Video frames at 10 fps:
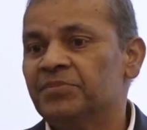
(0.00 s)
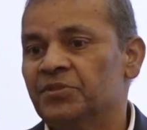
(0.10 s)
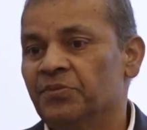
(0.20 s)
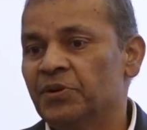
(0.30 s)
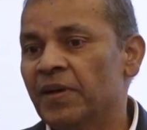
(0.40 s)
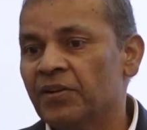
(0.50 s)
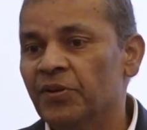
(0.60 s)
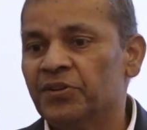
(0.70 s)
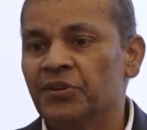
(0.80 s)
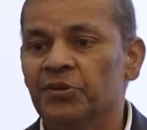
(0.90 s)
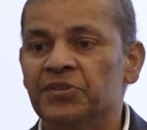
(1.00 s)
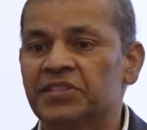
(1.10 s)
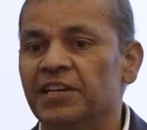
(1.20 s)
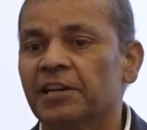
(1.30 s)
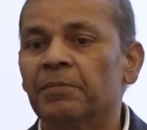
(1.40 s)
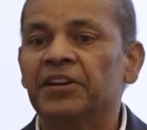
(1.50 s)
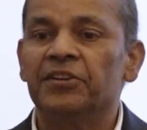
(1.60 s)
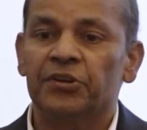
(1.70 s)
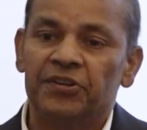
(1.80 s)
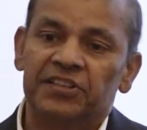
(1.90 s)
So what we are going to do is a little bit
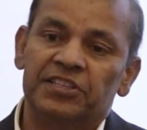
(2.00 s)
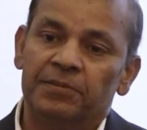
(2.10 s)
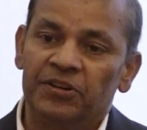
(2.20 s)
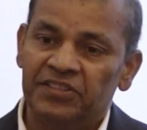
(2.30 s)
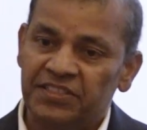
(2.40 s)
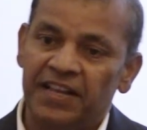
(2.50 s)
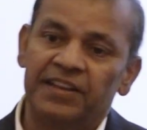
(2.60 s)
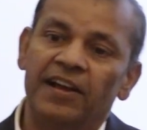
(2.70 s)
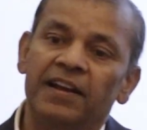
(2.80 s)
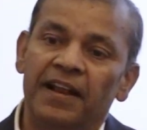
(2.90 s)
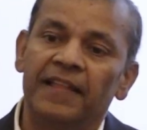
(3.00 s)
introduction about the Seceon,